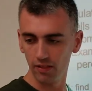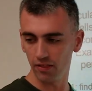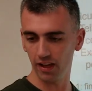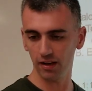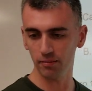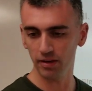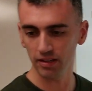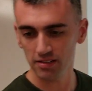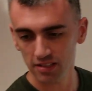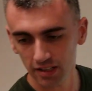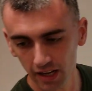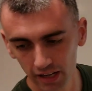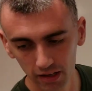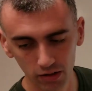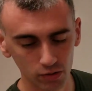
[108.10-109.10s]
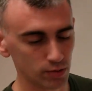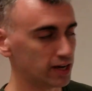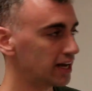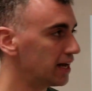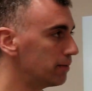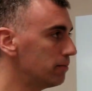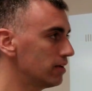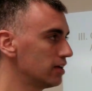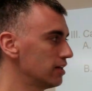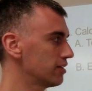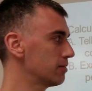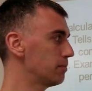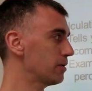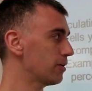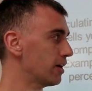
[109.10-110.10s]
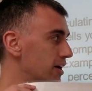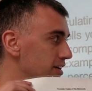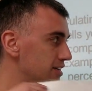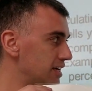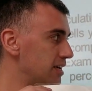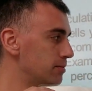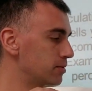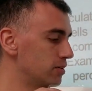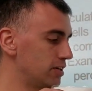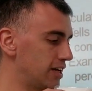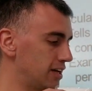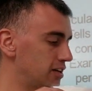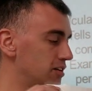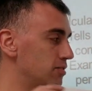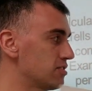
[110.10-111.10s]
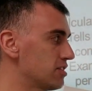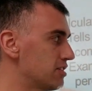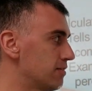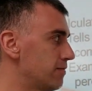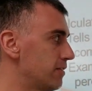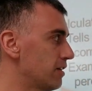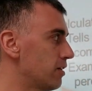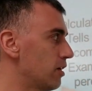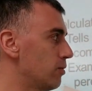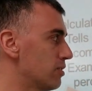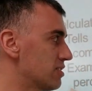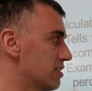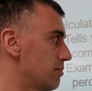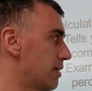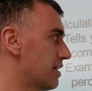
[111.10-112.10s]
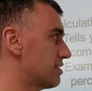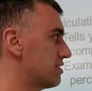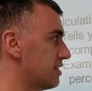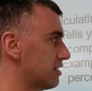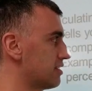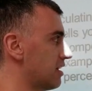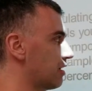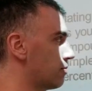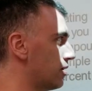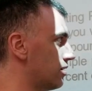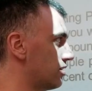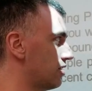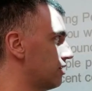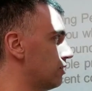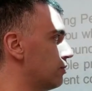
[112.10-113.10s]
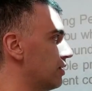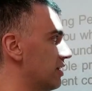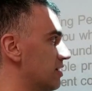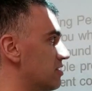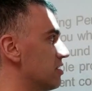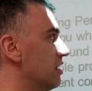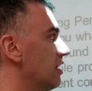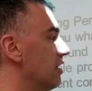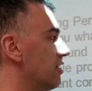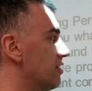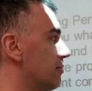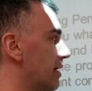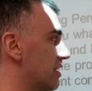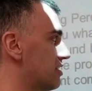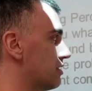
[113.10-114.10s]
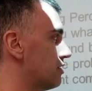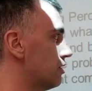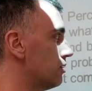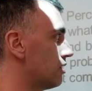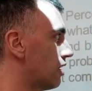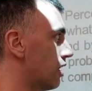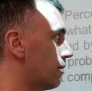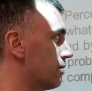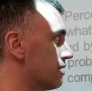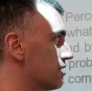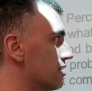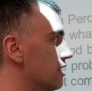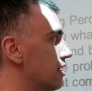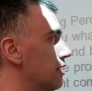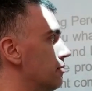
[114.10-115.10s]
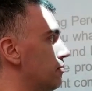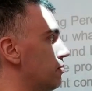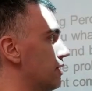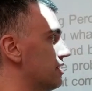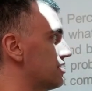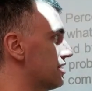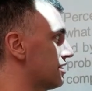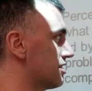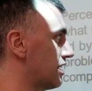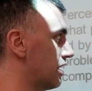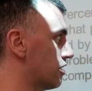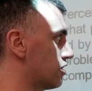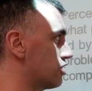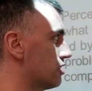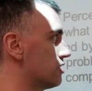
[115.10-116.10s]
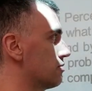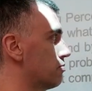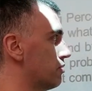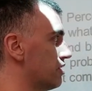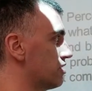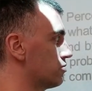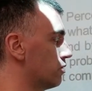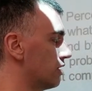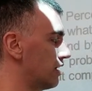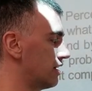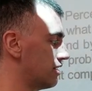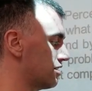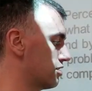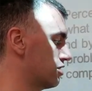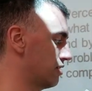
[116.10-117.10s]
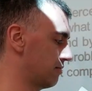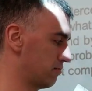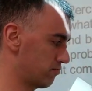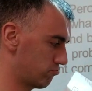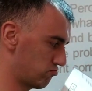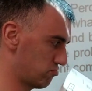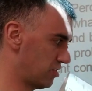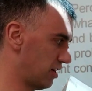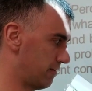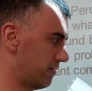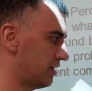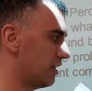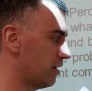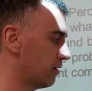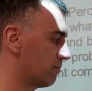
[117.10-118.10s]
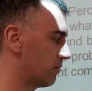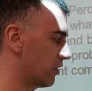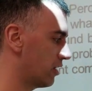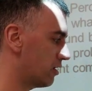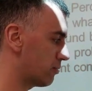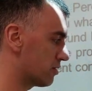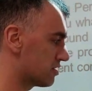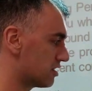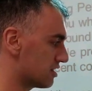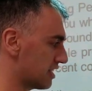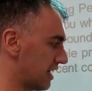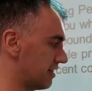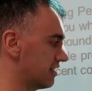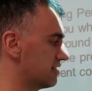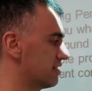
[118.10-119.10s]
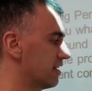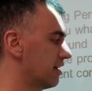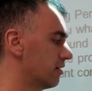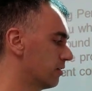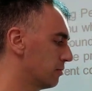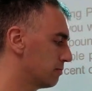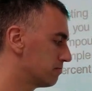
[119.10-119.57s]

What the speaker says: that means you've got to grab the periodic table and use it to figure out what's the mass of the entire molecule. Well, that's the mass of 2 carbons plus 6 hydrogens plus 1 oxygen off of here. In other words, you just add these together.